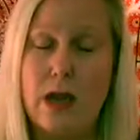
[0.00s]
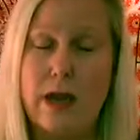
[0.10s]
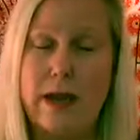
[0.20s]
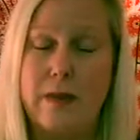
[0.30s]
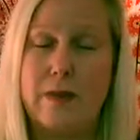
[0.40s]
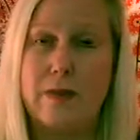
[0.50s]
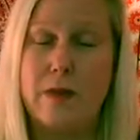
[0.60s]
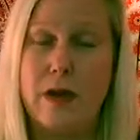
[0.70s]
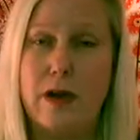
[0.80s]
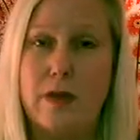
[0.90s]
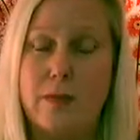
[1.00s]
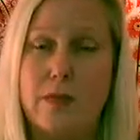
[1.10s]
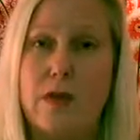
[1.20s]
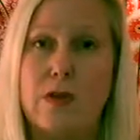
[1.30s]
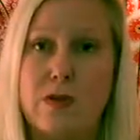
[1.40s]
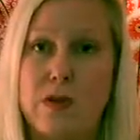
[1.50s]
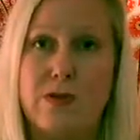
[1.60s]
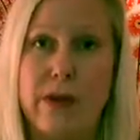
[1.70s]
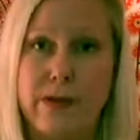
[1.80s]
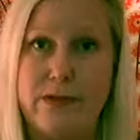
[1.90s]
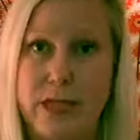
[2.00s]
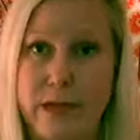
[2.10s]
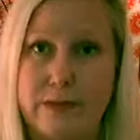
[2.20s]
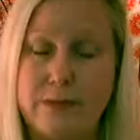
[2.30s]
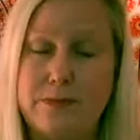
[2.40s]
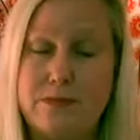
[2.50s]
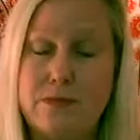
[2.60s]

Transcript: I'm close to 5'10".